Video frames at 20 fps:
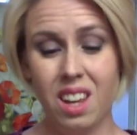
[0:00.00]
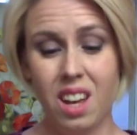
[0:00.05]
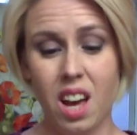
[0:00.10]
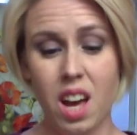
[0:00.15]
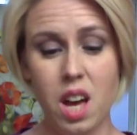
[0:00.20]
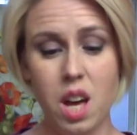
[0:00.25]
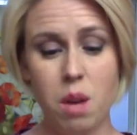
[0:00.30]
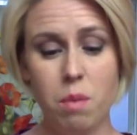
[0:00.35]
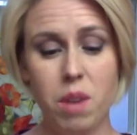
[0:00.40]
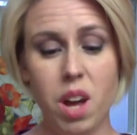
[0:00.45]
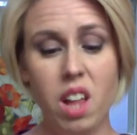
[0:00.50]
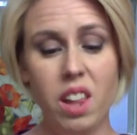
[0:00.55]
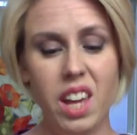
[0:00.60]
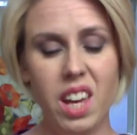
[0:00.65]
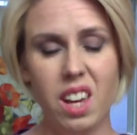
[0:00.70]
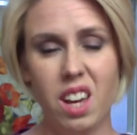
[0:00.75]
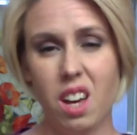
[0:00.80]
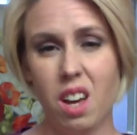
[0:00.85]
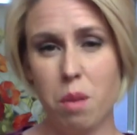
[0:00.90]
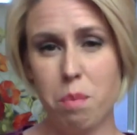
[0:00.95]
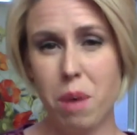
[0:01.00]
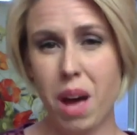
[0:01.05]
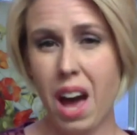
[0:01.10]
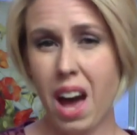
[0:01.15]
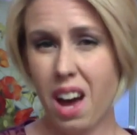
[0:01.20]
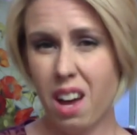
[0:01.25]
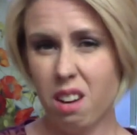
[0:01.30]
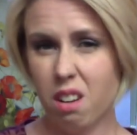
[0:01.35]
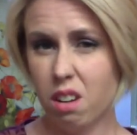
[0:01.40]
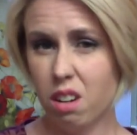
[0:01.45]
not like a
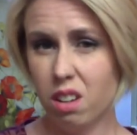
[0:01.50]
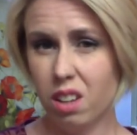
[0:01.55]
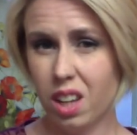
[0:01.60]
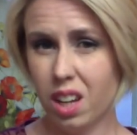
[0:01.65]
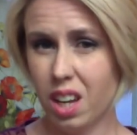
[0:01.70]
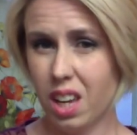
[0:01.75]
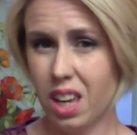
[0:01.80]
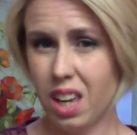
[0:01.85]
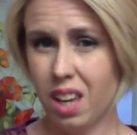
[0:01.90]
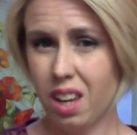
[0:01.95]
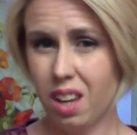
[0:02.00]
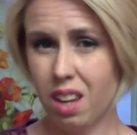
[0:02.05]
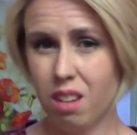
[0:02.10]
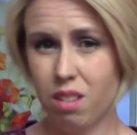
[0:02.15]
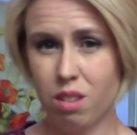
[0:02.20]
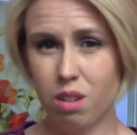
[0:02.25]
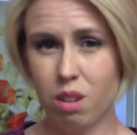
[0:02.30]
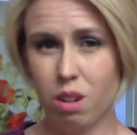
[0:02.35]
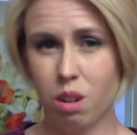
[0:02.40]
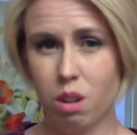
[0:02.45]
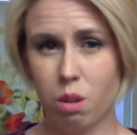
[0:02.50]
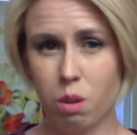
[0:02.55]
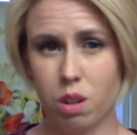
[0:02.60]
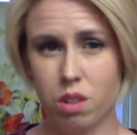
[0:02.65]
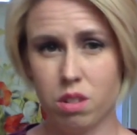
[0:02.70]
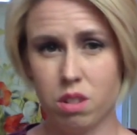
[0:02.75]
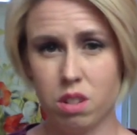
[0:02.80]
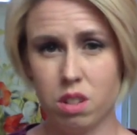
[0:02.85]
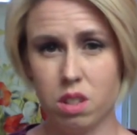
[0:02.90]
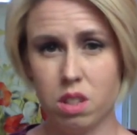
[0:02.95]
pattern, like I can't answer your
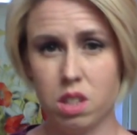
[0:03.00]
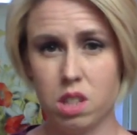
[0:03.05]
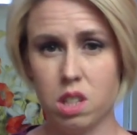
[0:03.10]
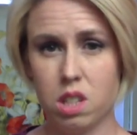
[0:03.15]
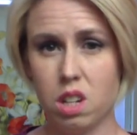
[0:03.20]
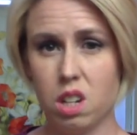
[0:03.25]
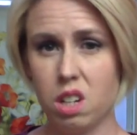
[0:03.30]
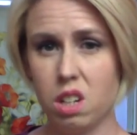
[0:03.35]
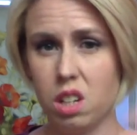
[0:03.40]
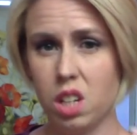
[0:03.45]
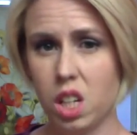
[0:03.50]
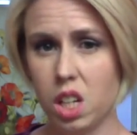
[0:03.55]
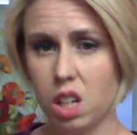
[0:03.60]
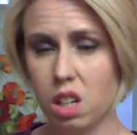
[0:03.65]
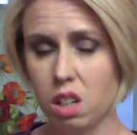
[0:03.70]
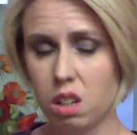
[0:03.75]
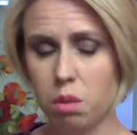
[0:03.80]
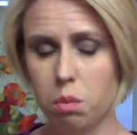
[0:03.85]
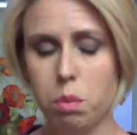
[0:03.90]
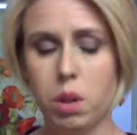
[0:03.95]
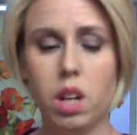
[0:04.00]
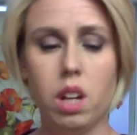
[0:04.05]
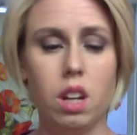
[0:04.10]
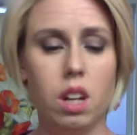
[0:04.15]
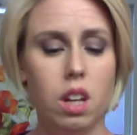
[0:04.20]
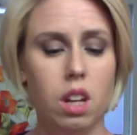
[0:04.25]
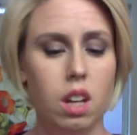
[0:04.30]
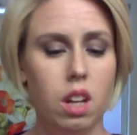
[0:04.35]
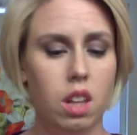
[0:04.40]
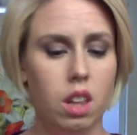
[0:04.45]
questions on here, but
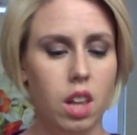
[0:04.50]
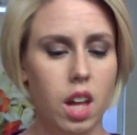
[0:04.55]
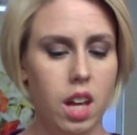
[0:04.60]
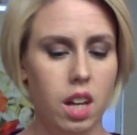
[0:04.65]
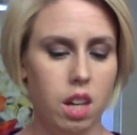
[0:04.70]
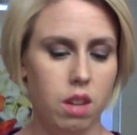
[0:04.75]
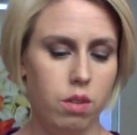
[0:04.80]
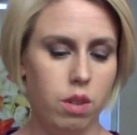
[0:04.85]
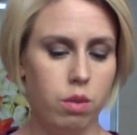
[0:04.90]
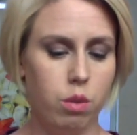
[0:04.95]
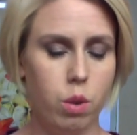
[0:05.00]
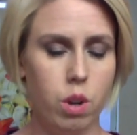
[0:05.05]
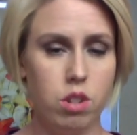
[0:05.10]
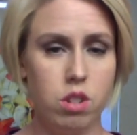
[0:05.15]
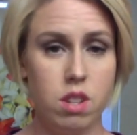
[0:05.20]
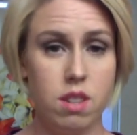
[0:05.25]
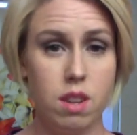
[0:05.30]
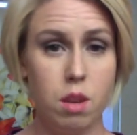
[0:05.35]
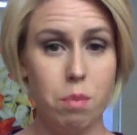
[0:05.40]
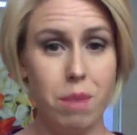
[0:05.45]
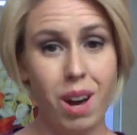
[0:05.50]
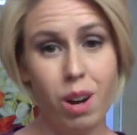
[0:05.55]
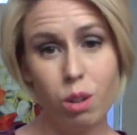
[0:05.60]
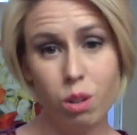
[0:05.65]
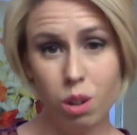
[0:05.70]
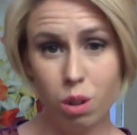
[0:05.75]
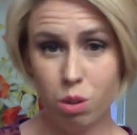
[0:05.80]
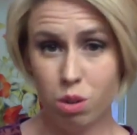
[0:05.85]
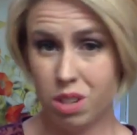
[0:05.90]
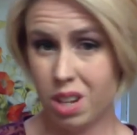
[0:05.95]
like if you have questions about
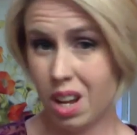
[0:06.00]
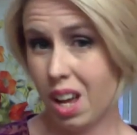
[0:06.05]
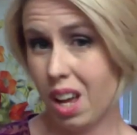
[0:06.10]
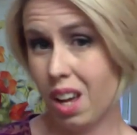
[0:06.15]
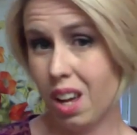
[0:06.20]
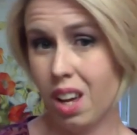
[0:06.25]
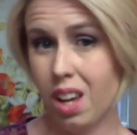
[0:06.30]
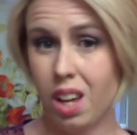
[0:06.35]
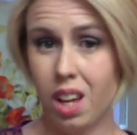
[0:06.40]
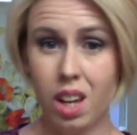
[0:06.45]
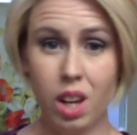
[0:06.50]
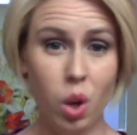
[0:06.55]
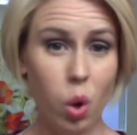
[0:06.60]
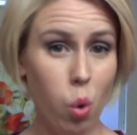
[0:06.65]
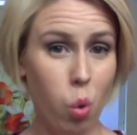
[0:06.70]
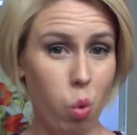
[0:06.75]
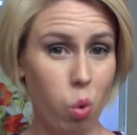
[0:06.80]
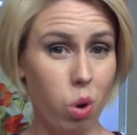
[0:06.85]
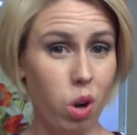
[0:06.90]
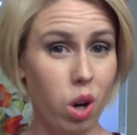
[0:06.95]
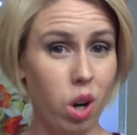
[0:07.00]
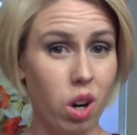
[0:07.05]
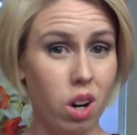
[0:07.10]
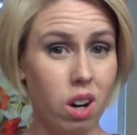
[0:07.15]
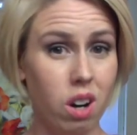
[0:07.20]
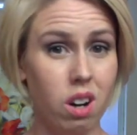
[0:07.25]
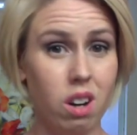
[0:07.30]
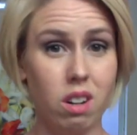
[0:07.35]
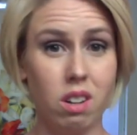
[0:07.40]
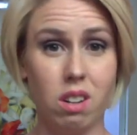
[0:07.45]
crochet
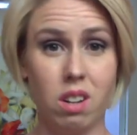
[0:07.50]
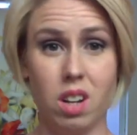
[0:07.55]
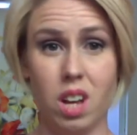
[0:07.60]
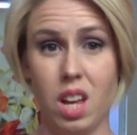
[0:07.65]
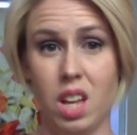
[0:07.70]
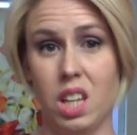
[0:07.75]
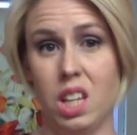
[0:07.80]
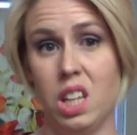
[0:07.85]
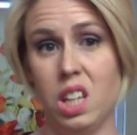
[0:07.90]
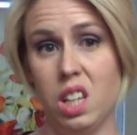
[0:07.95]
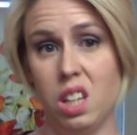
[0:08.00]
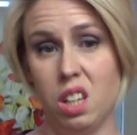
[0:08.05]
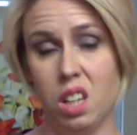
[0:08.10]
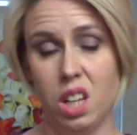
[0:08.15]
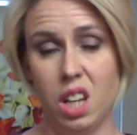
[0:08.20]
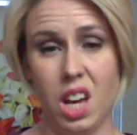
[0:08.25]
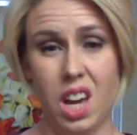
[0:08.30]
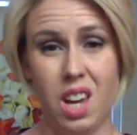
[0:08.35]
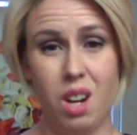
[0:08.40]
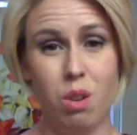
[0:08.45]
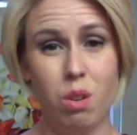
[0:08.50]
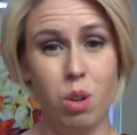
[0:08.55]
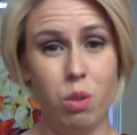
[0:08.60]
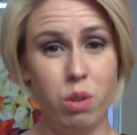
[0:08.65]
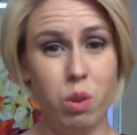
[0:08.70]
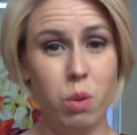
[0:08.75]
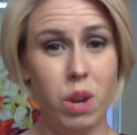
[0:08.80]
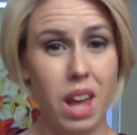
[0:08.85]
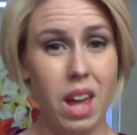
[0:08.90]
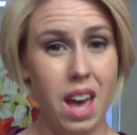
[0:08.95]
or I don't know if
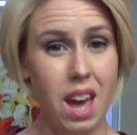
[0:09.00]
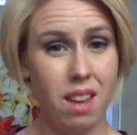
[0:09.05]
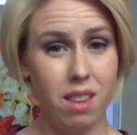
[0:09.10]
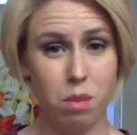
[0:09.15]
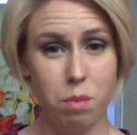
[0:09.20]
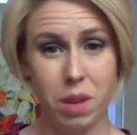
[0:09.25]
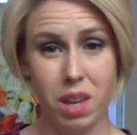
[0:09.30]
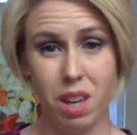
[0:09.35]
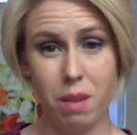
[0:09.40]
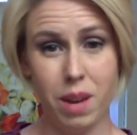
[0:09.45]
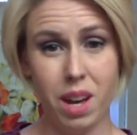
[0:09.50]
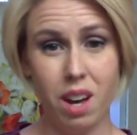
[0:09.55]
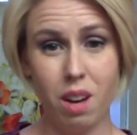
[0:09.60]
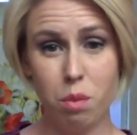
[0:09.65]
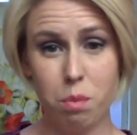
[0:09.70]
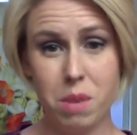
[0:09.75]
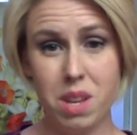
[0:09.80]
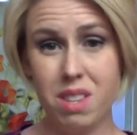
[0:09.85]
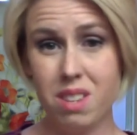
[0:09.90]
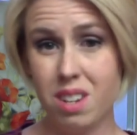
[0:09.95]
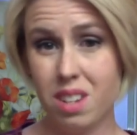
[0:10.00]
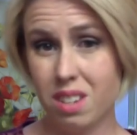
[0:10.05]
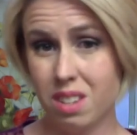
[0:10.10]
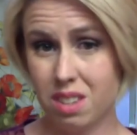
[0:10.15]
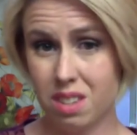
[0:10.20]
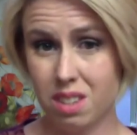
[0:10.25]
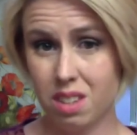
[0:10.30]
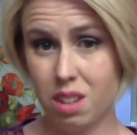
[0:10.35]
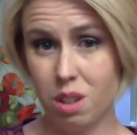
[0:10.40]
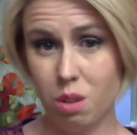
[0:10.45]
you want to ask me about
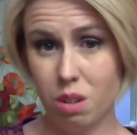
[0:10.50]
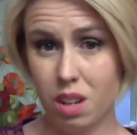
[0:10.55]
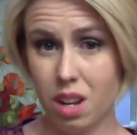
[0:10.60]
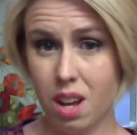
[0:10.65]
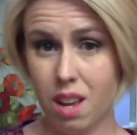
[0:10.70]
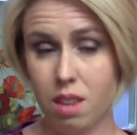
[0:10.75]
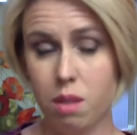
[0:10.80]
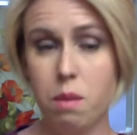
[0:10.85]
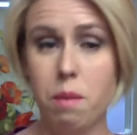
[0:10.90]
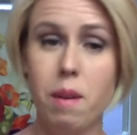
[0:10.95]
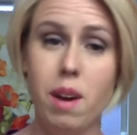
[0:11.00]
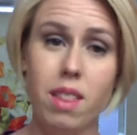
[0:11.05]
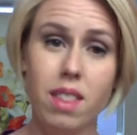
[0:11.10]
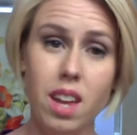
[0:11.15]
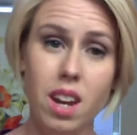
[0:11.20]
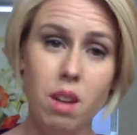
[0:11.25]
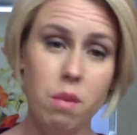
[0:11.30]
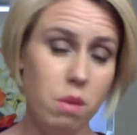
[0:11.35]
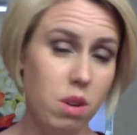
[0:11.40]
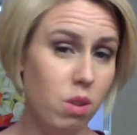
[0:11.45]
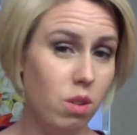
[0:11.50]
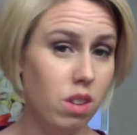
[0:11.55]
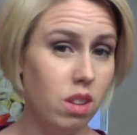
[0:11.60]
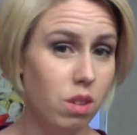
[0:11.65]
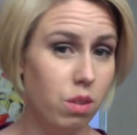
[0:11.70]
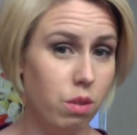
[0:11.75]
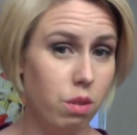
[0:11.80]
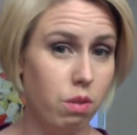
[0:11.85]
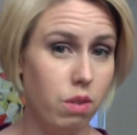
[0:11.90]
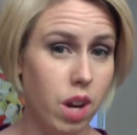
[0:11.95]
business, you can ask me about that. I've been doing
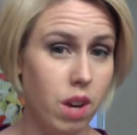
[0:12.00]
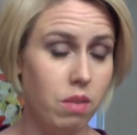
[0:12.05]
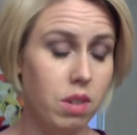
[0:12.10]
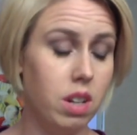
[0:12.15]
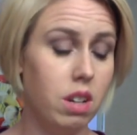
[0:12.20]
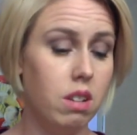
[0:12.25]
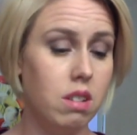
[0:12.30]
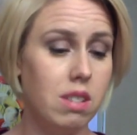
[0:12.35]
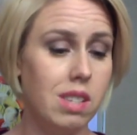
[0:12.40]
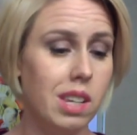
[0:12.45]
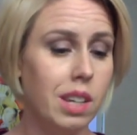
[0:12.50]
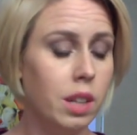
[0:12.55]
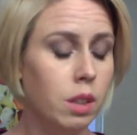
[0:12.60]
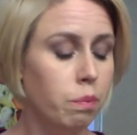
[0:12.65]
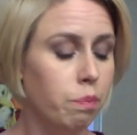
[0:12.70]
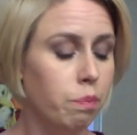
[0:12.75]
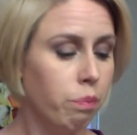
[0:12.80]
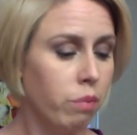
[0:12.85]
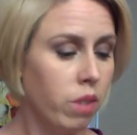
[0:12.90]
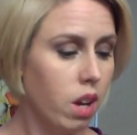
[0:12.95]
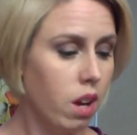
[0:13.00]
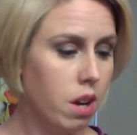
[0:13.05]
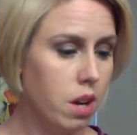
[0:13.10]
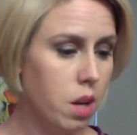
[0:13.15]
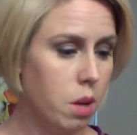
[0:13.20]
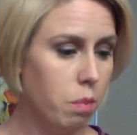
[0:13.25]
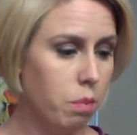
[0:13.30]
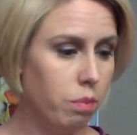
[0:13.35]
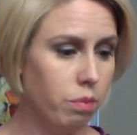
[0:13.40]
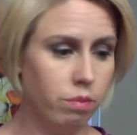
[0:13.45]
this for 5 years.
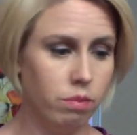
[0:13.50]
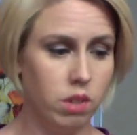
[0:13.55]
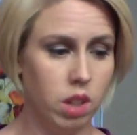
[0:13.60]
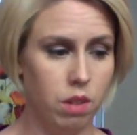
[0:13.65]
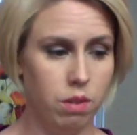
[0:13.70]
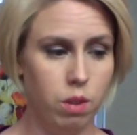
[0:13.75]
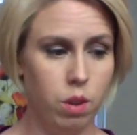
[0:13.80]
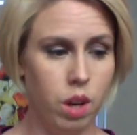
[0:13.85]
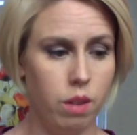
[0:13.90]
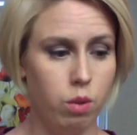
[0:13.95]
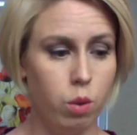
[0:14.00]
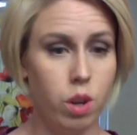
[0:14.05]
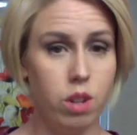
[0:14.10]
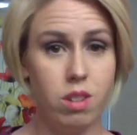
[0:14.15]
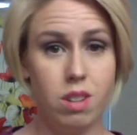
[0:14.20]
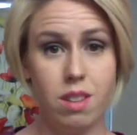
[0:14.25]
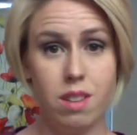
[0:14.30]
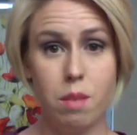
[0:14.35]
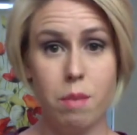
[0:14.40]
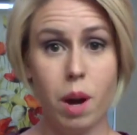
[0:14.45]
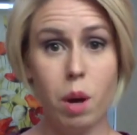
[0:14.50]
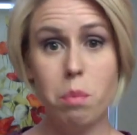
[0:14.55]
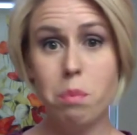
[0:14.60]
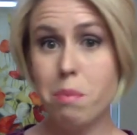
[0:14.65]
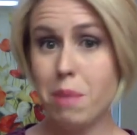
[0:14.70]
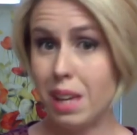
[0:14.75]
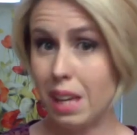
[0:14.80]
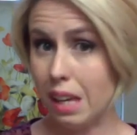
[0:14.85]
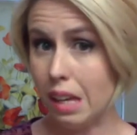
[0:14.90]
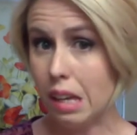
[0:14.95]
If you have questions about
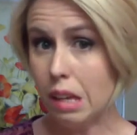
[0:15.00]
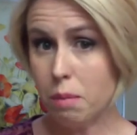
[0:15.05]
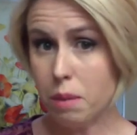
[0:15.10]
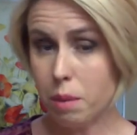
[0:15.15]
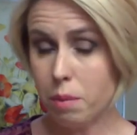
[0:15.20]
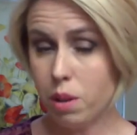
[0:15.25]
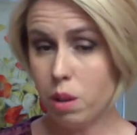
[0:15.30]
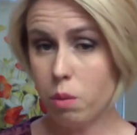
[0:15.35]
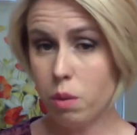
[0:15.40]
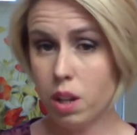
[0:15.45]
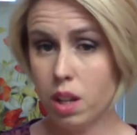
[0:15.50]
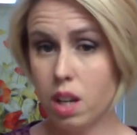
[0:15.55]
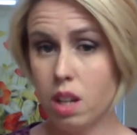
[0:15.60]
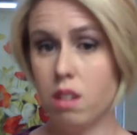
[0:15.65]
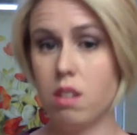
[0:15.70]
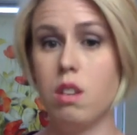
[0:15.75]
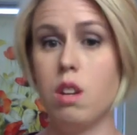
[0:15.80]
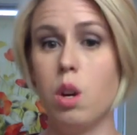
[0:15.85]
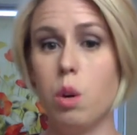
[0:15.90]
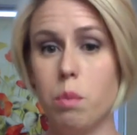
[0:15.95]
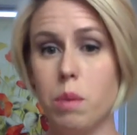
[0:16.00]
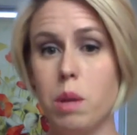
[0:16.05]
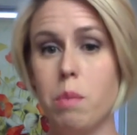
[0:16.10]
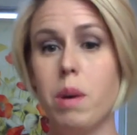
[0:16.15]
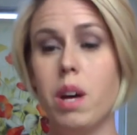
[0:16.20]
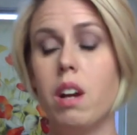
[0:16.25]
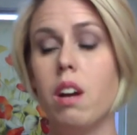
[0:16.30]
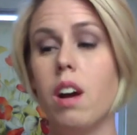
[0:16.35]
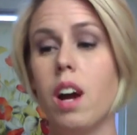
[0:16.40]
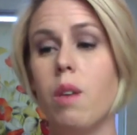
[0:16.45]
me, maybe you want to get to know me
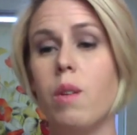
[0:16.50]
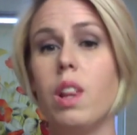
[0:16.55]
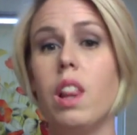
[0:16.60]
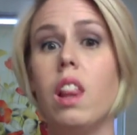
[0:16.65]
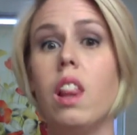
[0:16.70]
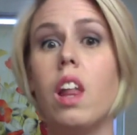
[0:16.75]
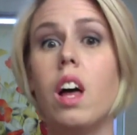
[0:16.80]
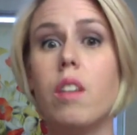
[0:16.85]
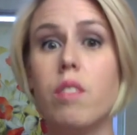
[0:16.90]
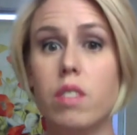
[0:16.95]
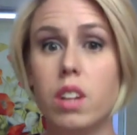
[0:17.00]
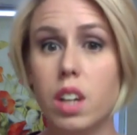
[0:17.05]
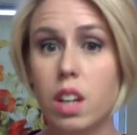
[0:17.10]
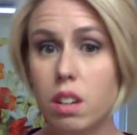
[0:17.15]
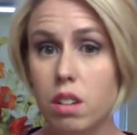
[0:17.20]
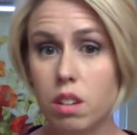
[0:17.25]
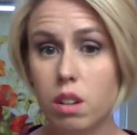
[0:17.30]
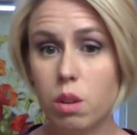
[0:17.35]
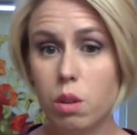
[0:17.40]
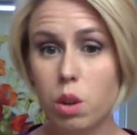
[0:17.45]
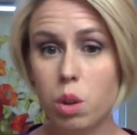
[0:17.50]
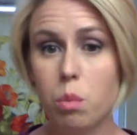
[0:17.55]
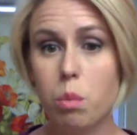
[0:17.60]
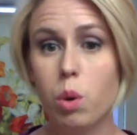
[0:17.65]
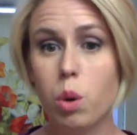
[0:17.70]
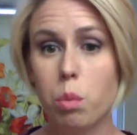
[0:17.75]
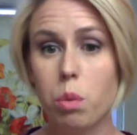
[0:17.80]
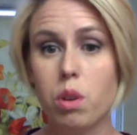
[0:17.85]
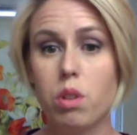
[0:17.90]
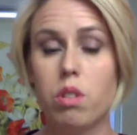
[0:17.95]
better, I would love to get to know you
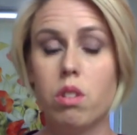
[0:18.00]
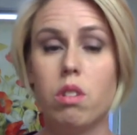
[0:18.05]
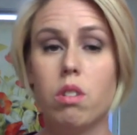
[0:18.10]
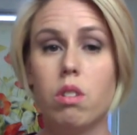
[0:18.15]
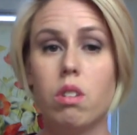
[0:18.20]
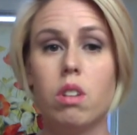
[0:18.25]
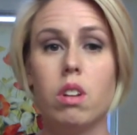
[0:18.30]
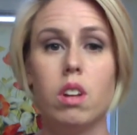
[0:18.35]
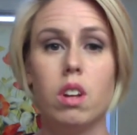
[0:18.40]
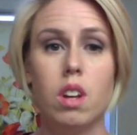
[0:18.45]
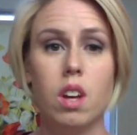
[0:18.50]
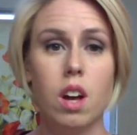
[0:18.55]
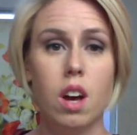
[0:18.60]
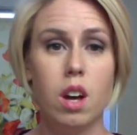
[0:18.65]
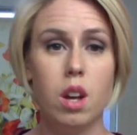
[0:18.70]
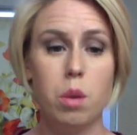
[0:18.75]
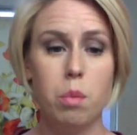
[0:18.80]
more on